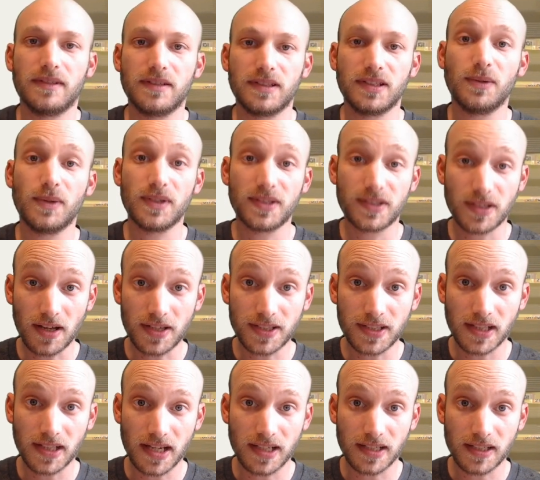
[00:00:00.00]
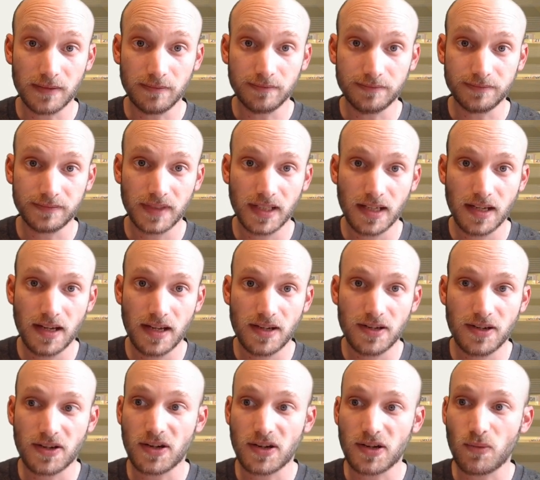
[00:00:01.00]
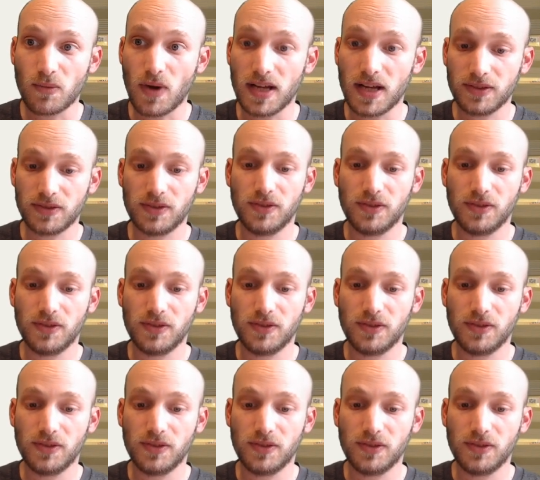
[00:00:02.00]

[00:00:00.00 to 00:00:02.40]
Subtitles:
To install Selenium, you're going to want